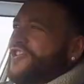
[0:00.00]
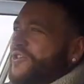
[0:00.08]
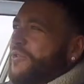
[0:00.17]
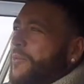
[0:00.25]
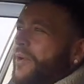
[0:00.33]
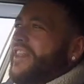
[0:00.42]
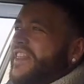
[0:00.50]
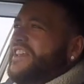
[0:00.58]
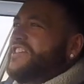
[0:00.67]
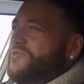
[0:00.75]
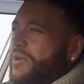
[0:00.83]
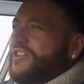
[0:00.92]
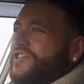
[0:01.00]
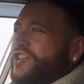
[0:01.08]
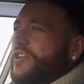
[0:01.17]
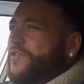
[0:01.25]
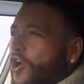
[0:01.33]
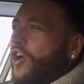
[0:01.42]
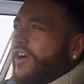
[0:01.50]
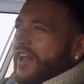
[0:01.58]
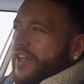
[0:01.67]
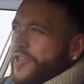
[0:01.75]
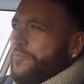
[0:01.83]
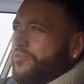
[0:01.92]
do on one of these as well, so you've got
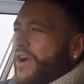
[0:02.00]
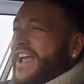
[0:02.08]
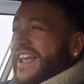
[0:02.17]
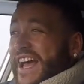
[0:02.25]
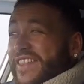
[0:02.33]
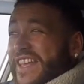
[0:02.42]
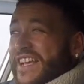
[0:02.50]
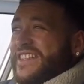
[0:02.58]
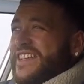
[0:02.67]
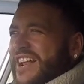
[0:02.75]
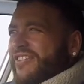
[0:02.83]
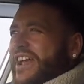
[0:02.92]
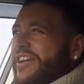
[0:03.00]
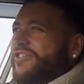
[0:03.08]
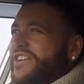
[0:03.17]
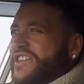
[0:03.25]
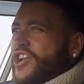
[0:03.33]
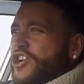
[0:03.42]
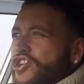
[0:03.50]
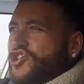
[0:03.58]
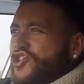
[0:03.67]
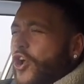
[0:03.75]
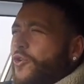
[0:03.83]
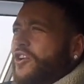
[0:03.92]
the brake and the accelerator is
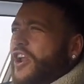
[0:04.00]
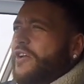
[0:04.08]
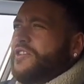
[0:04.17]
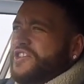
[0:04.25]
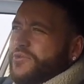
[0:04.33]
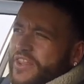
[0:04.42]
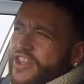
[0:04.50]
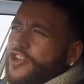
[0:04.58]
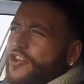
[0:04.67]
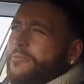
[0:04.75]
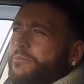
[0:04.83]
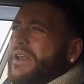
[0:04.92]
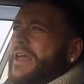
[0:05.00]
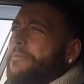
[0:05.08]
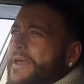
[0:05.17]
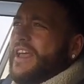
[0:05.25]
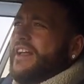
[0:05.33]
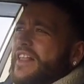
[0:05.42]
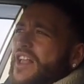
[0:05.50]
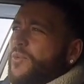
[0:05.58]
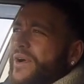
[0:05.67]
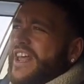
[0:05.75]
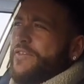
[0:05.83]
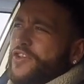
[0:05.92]
so close to it that you can flip it
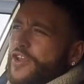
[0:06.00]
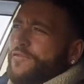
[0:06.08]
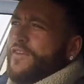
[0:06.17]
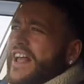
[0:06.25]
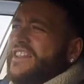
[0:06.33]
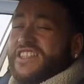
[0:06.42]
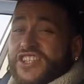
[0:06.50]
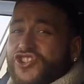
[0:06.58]
whenever you fancy,